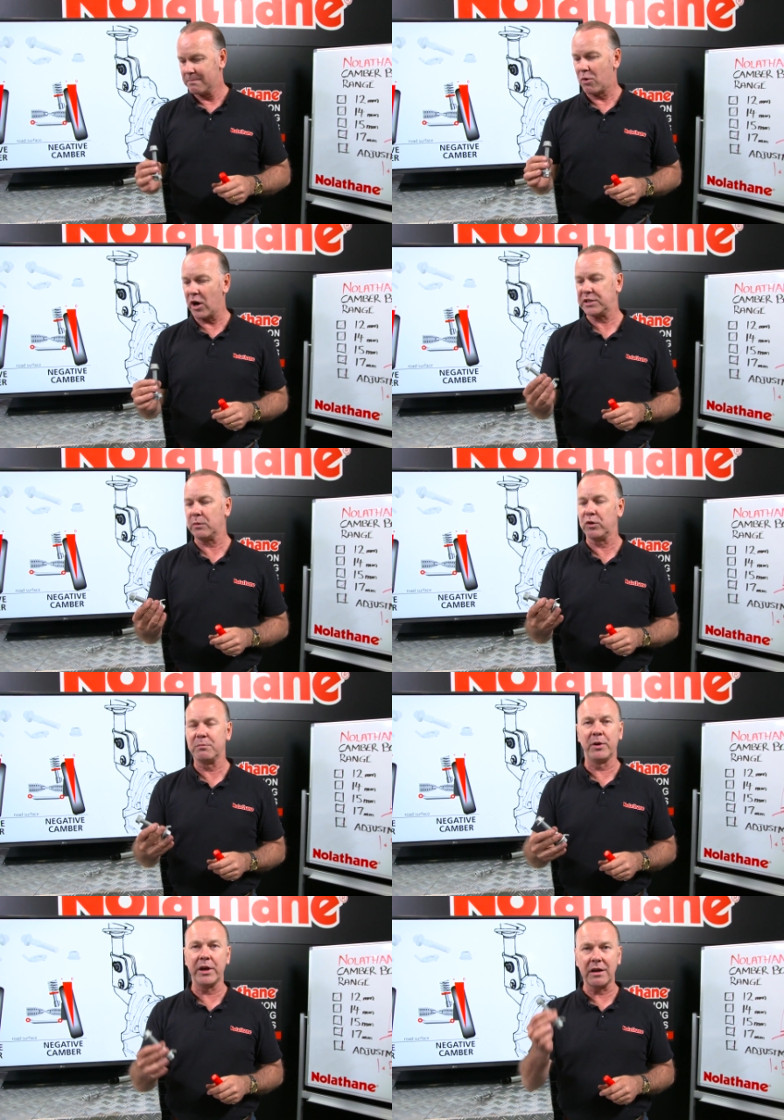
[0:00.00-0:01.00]
my tip
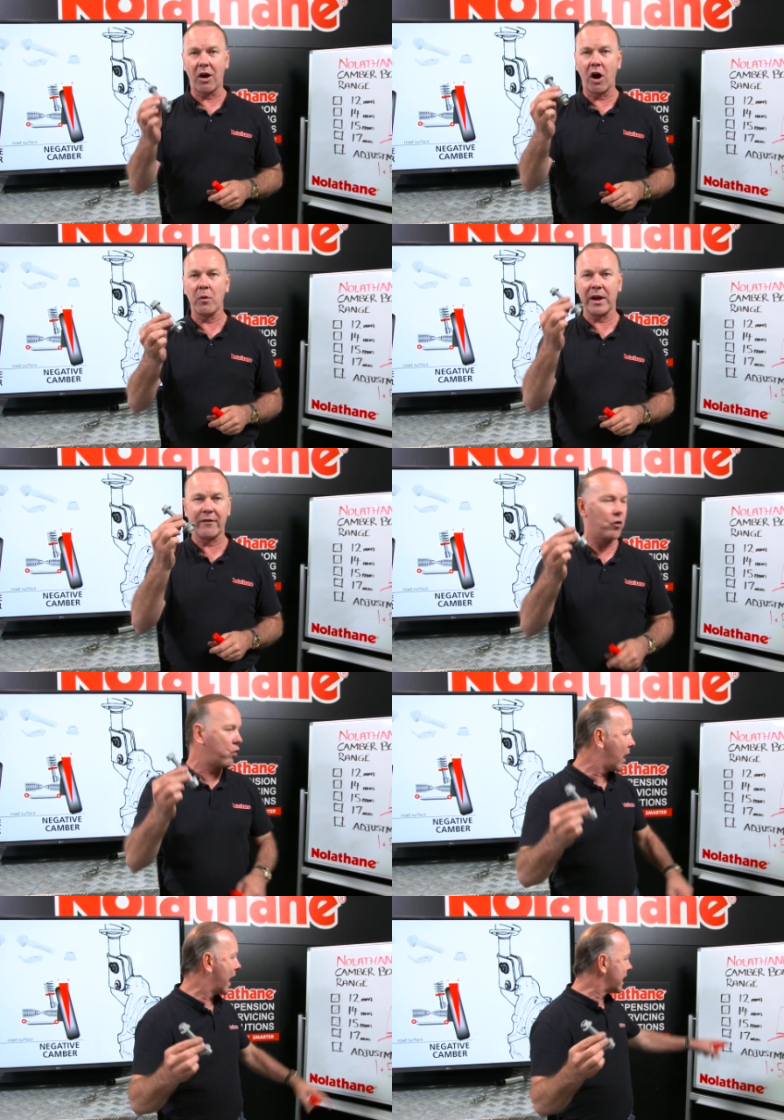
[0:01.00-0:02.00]
would be I would have a
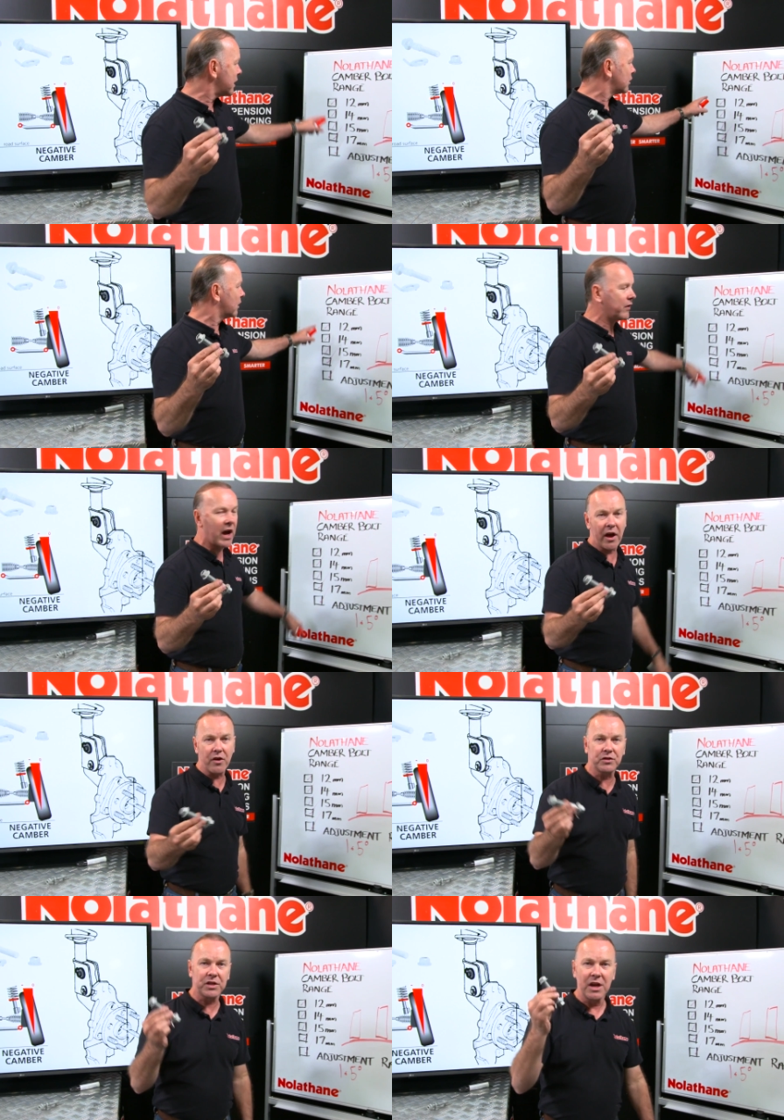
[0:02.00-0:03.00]
range of
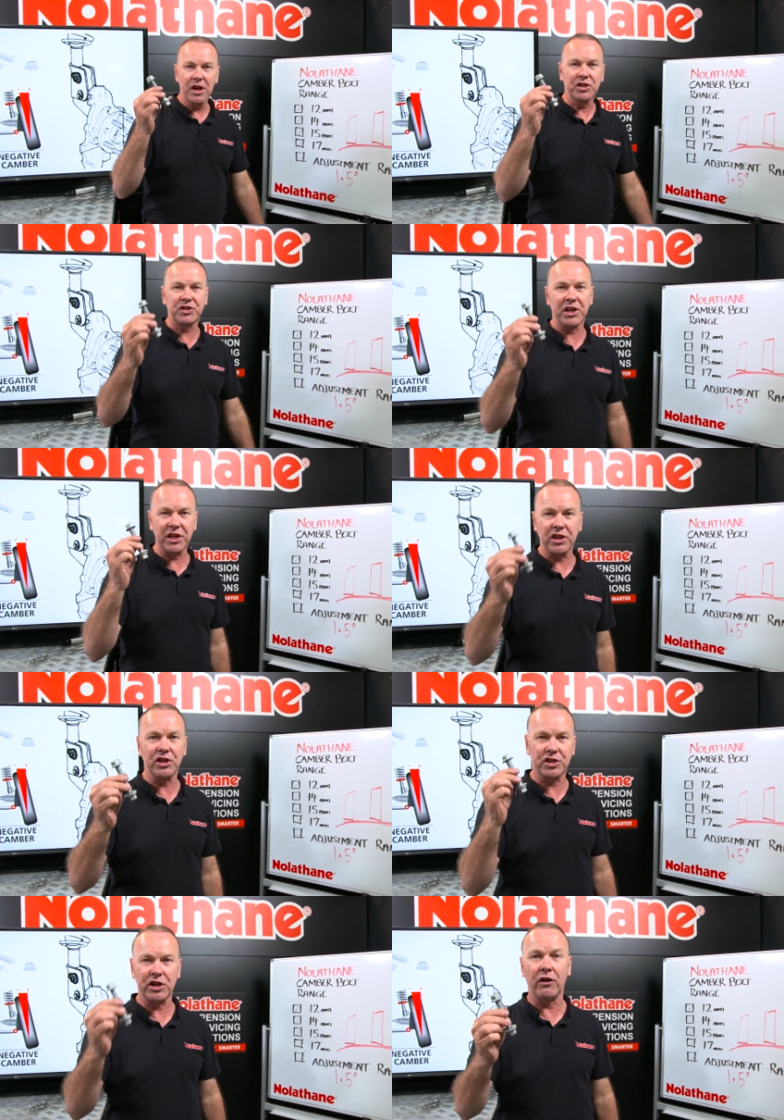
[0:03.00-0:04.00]
those sitting in
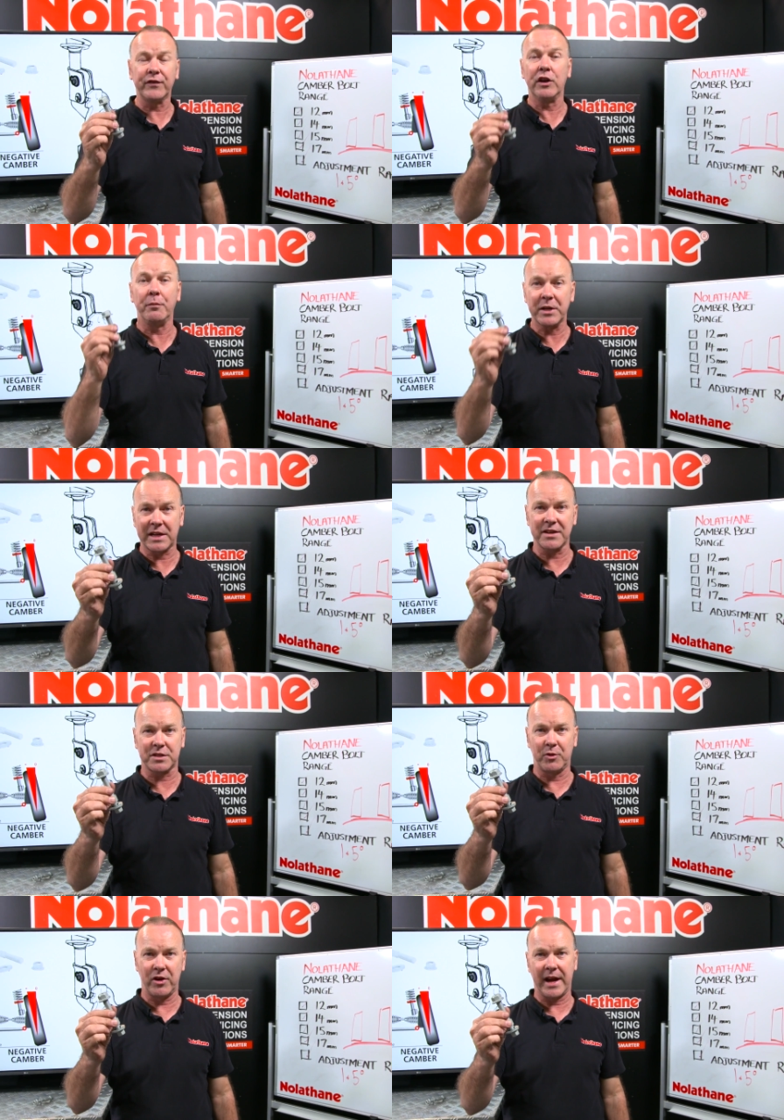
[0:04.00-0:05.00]
your shelf to help your
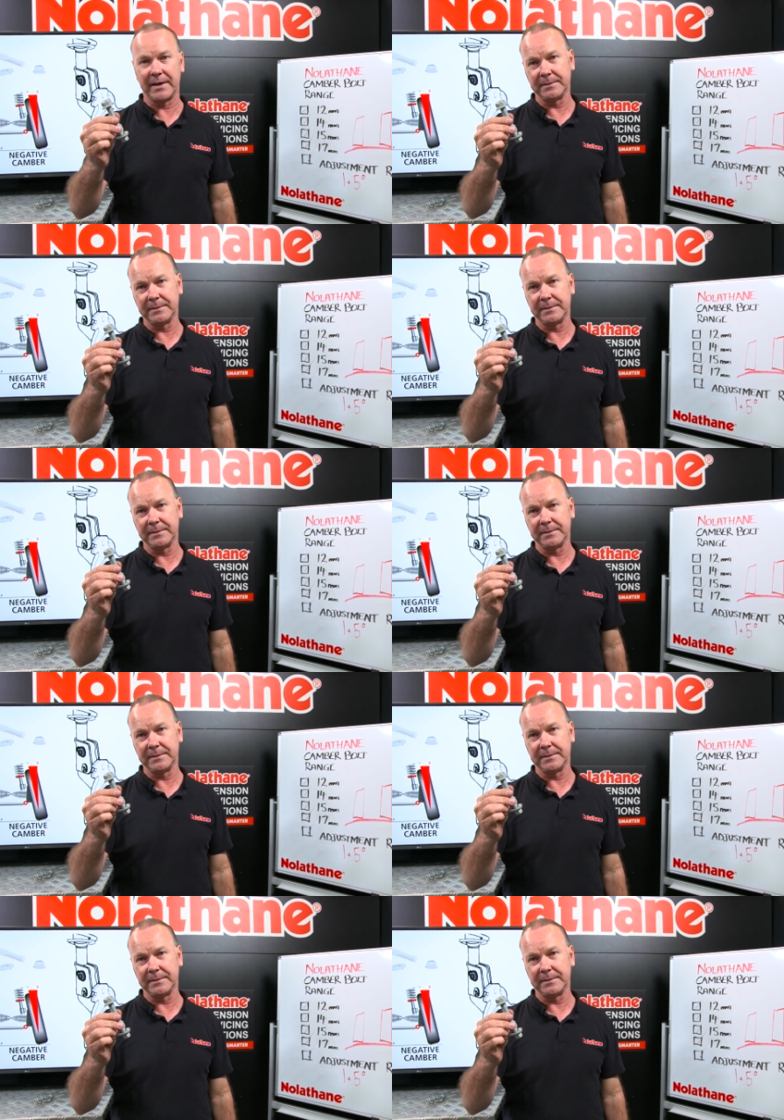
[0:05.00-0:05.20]
customer out.